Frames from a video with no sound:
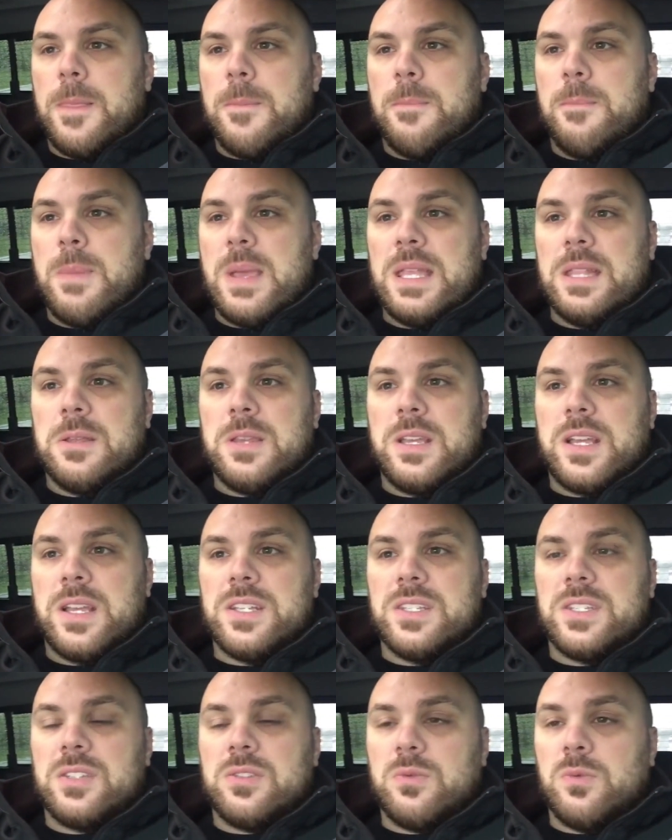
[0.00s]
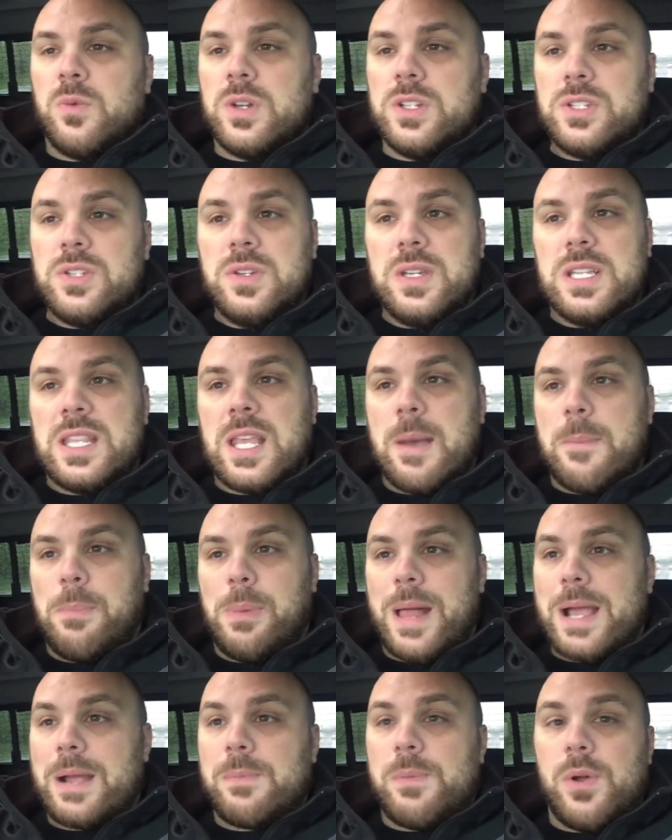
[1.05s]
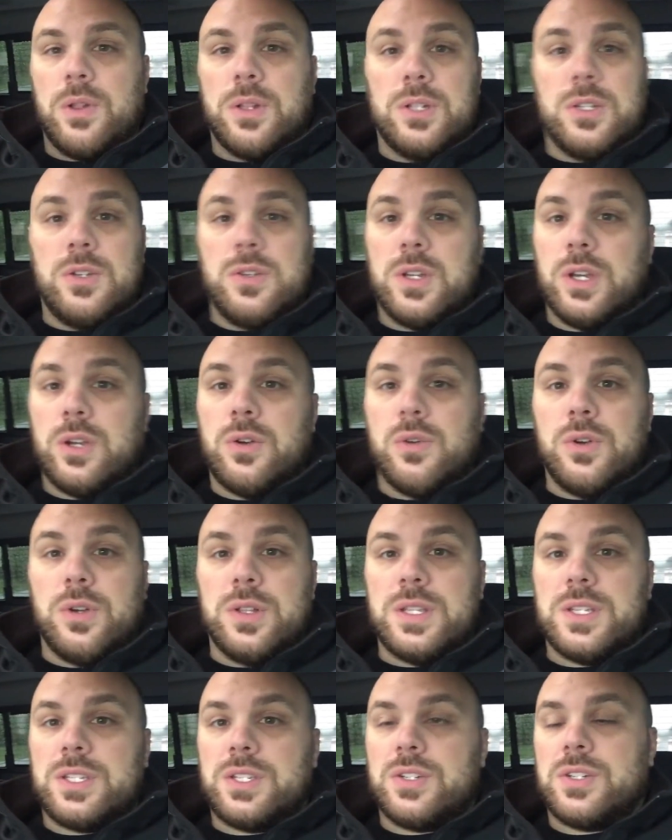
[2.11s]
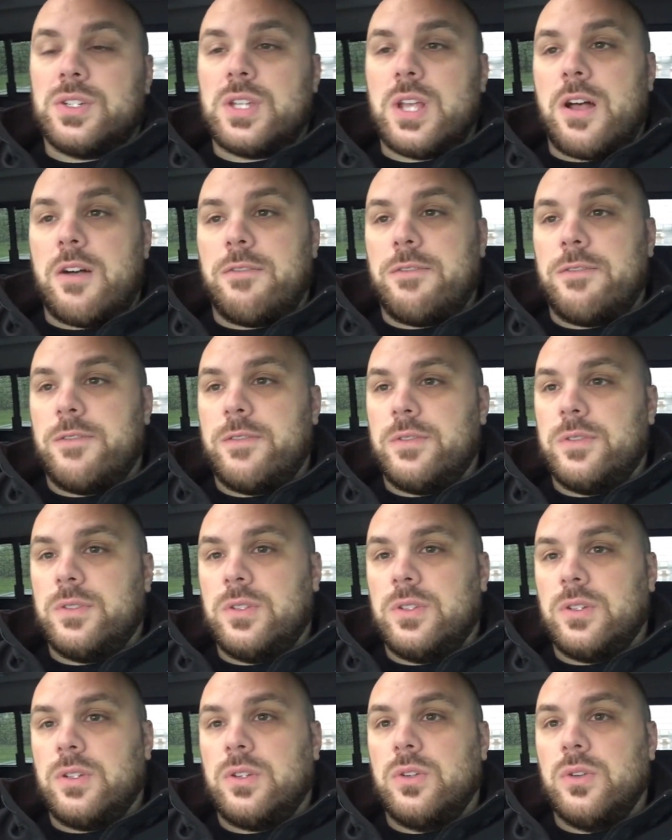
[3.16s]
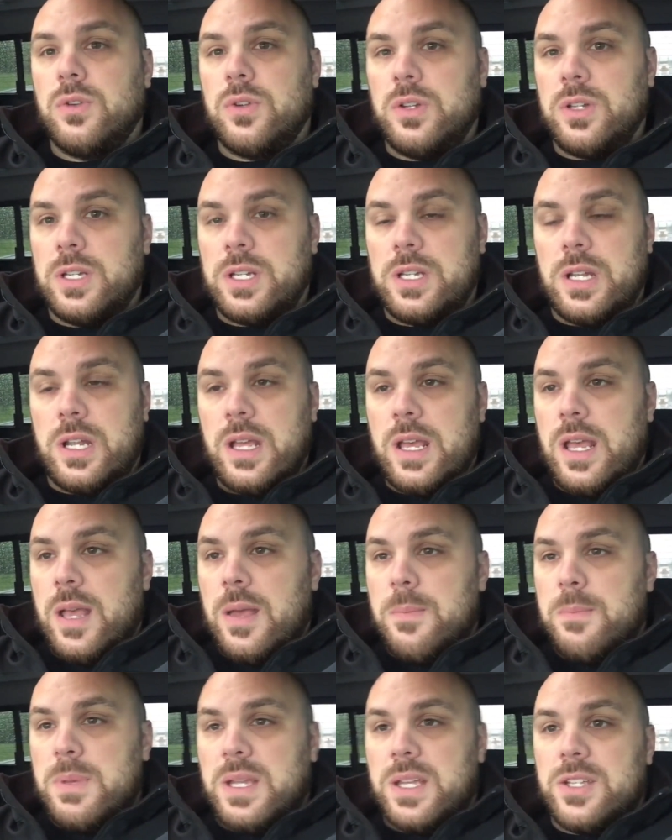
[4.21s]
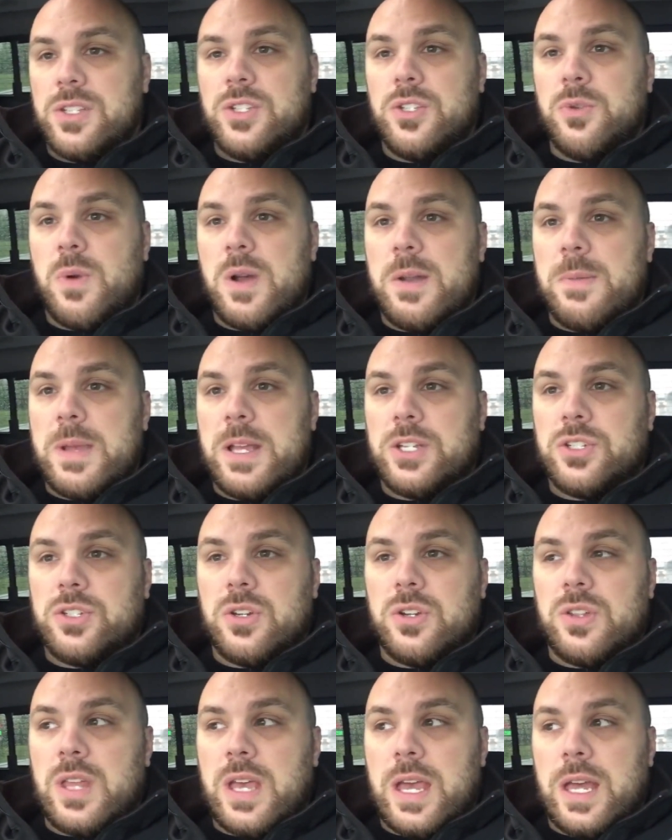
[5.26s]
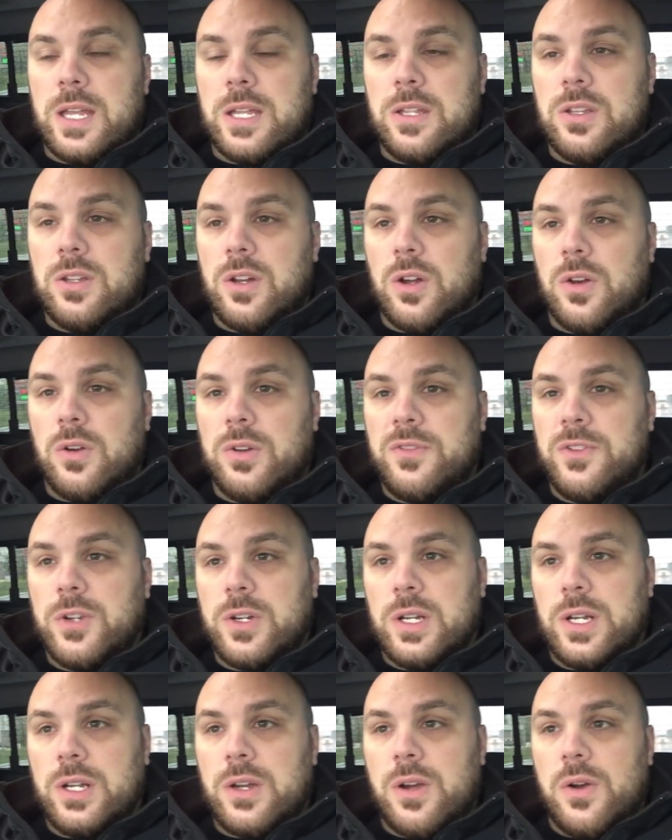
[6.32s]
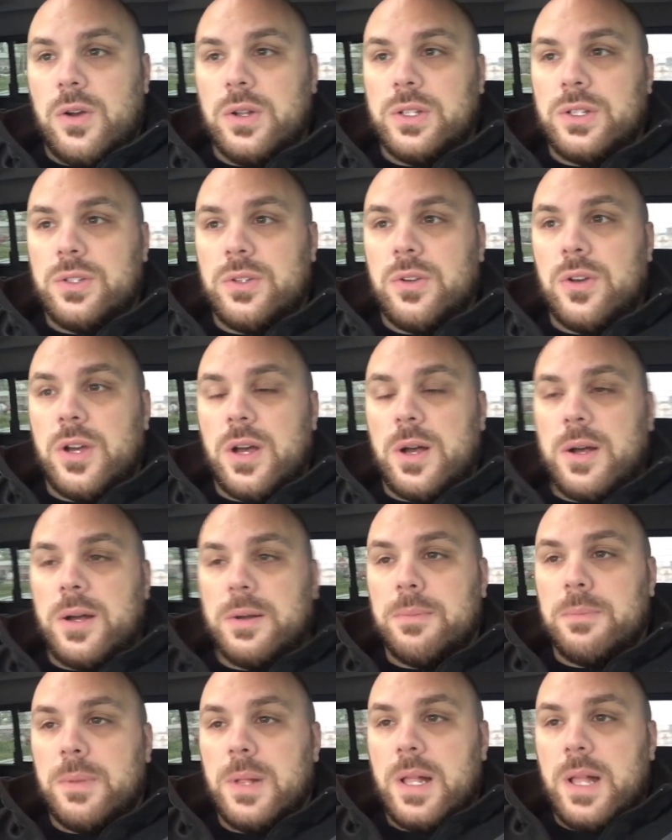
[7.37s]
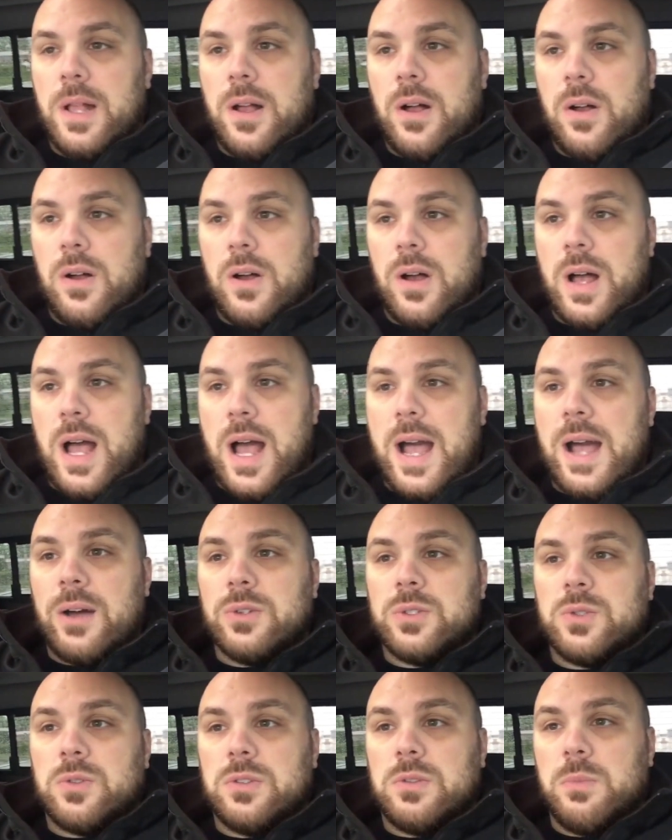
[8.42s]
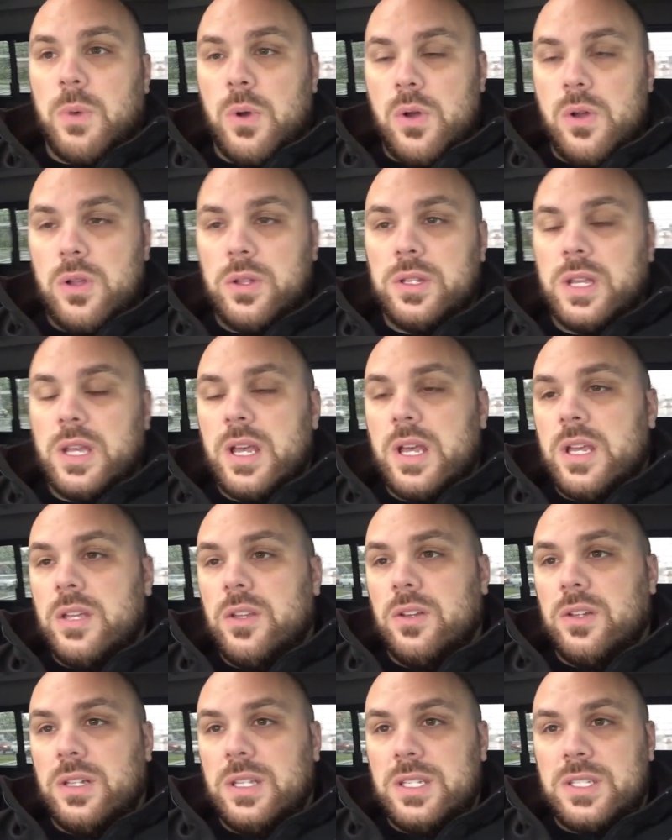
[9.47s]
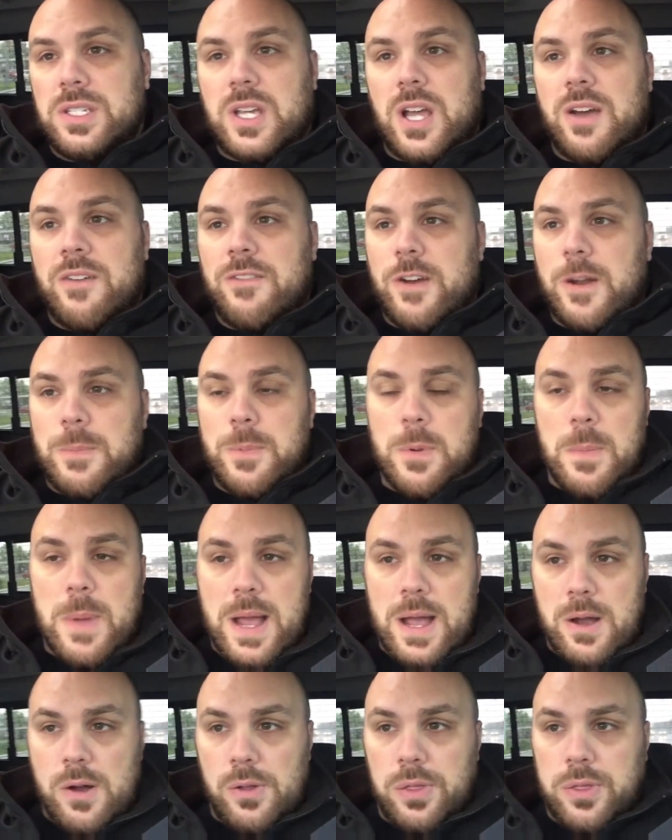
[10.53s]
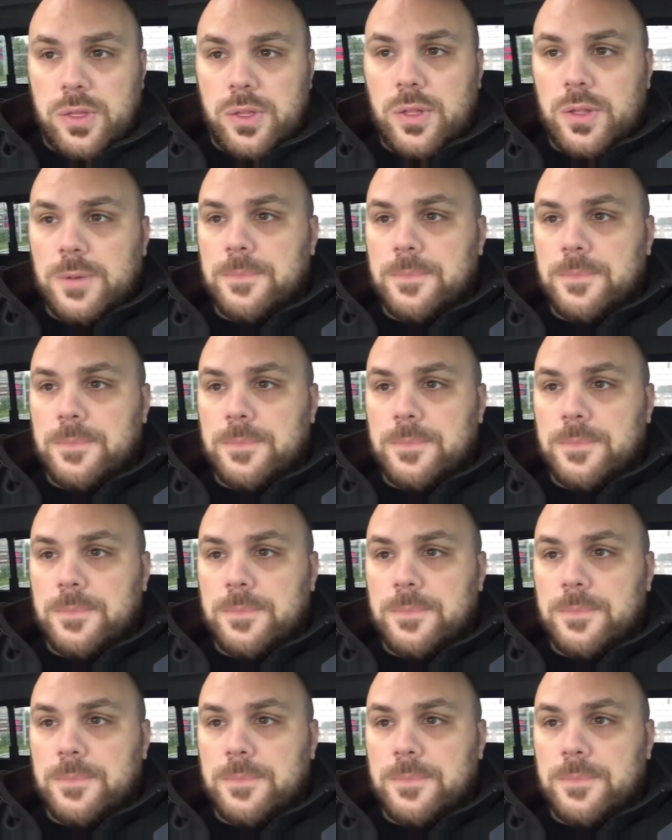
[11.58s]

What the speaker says: Mainly because once you get that black mold, and you could Google this yourself, Google it, because you want to make sure that, if you're going to go into a house with mold, you at least cover up your mouth.